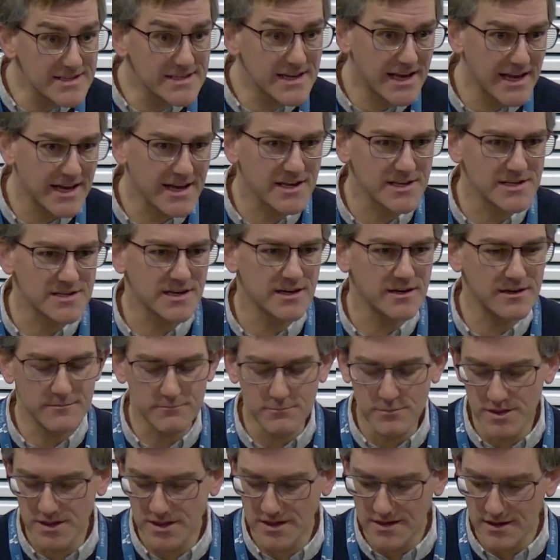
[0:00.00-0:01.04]

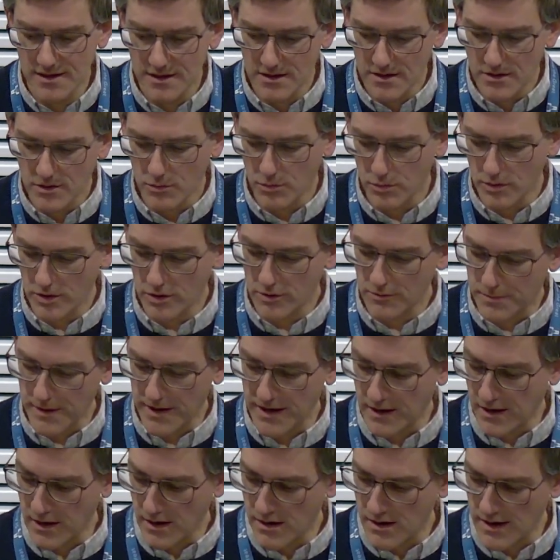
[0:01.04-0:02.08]
kingdom will be
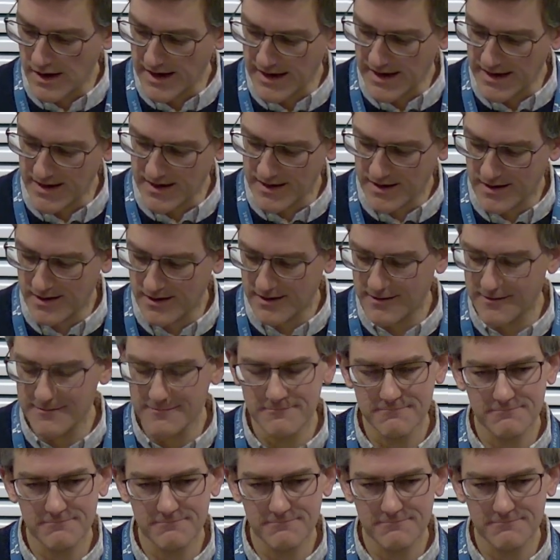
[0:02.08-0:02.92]
like.